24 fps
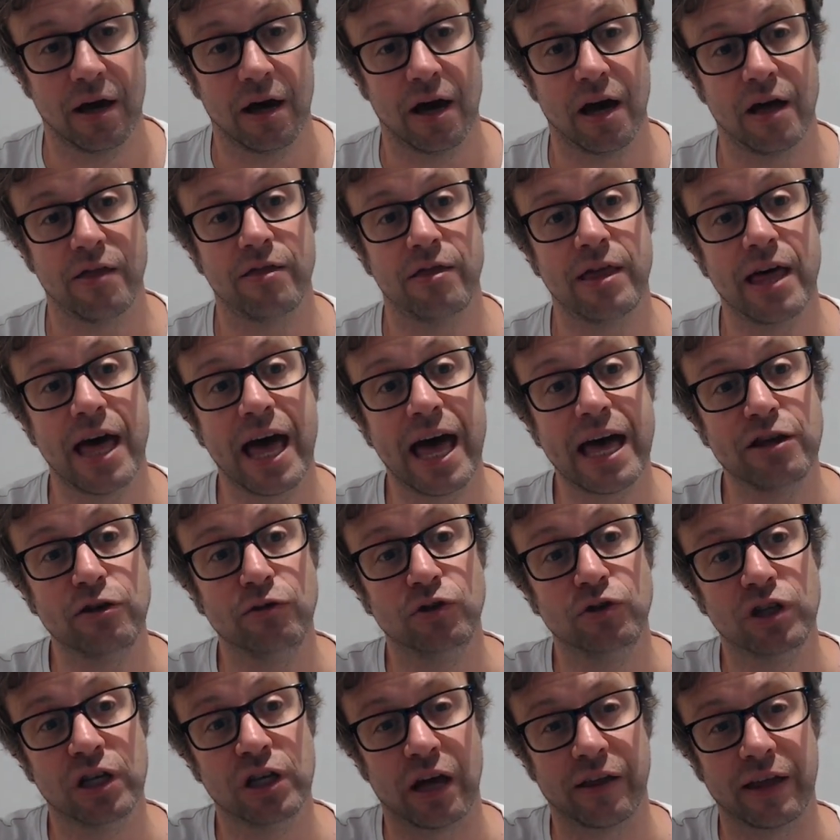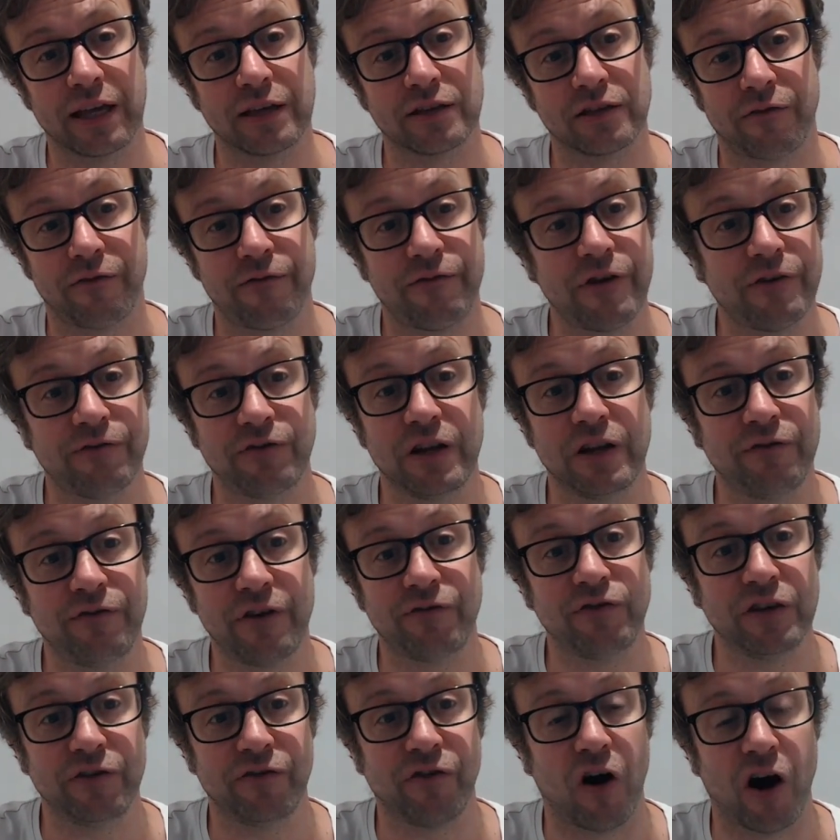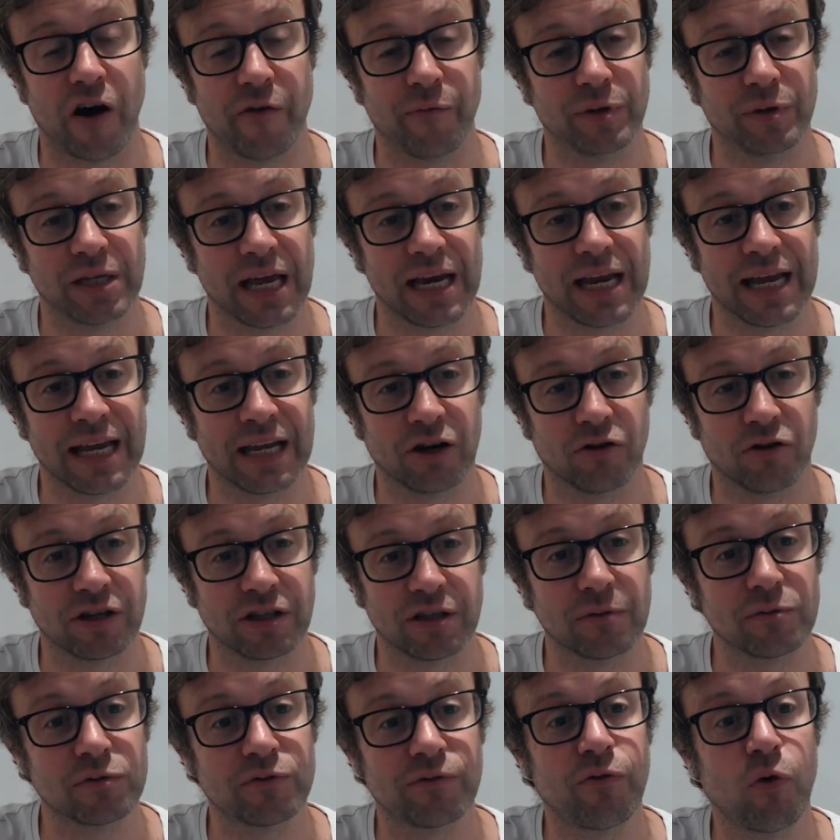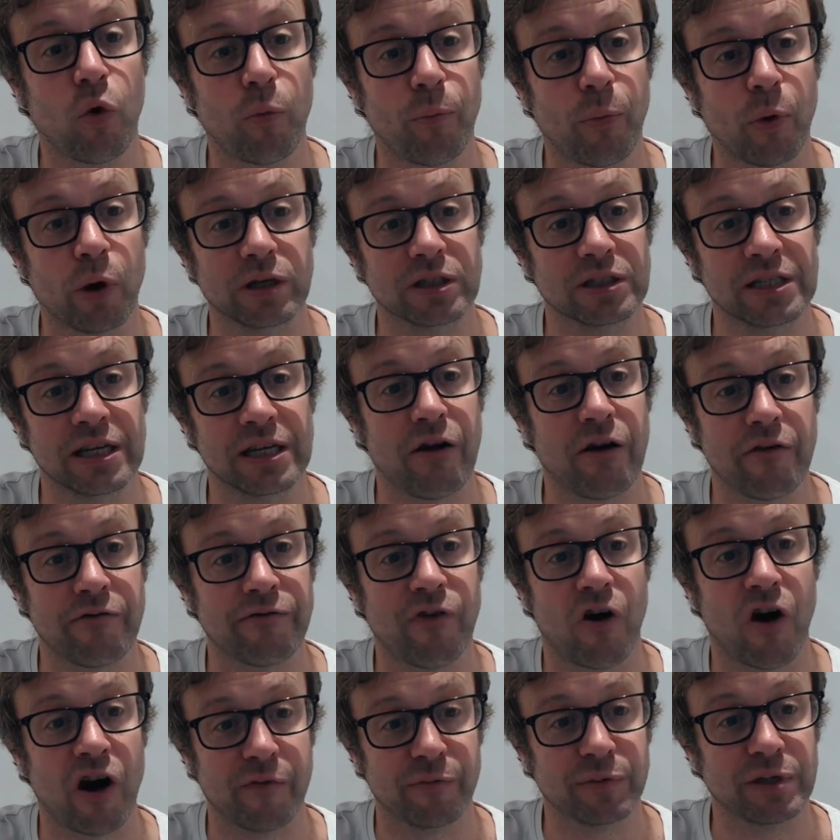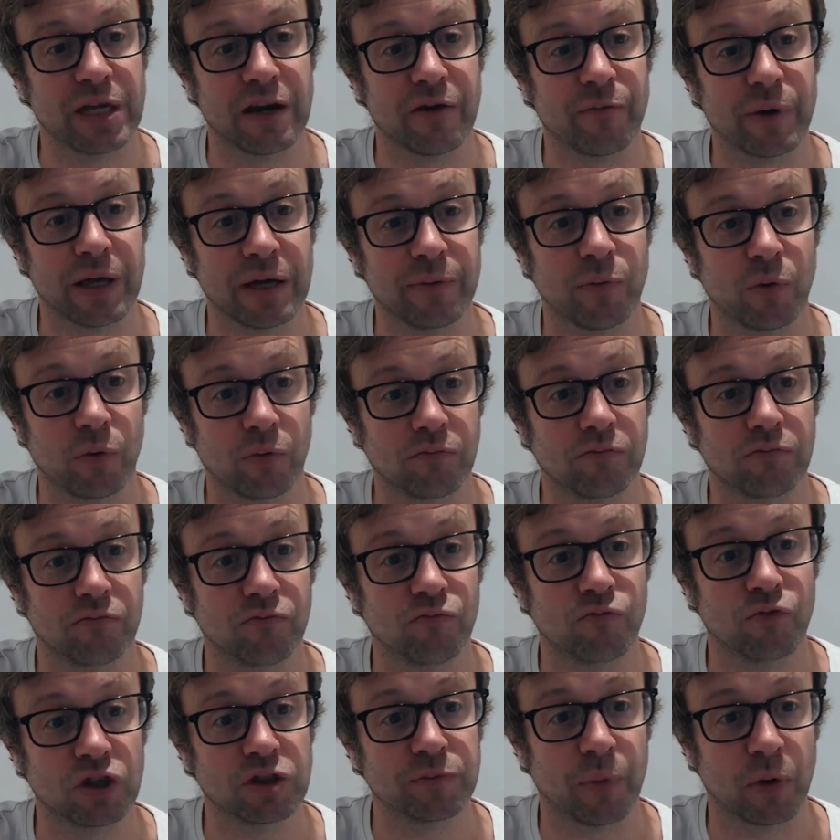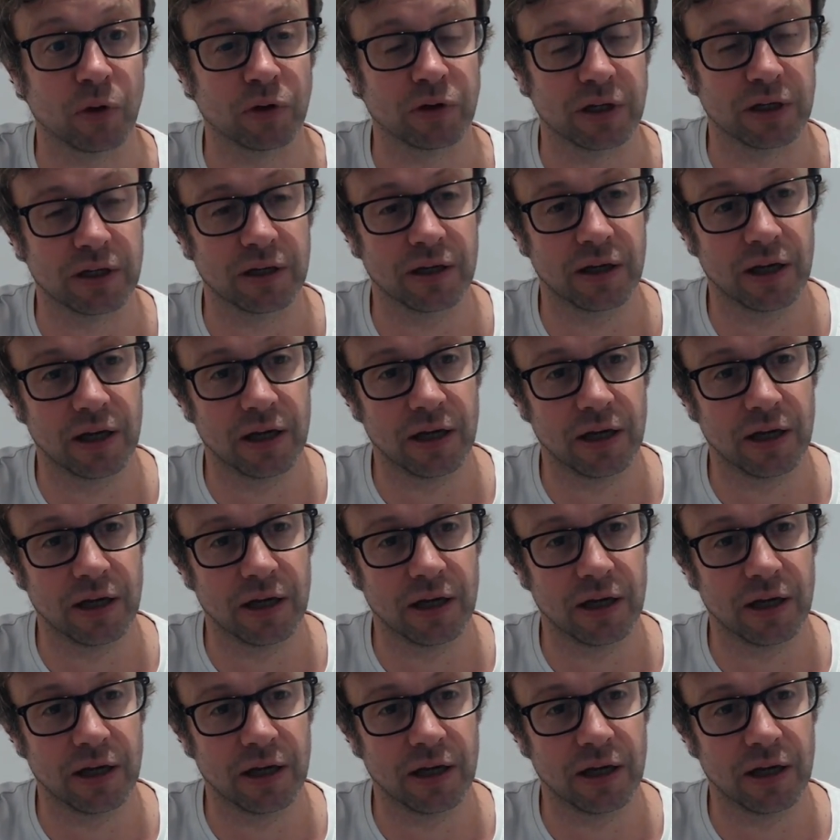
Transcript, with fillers: And there you see, I think it's a fifty, fifty-five percent increase. I think it was four point zero five percent wow. of people responded. Wow.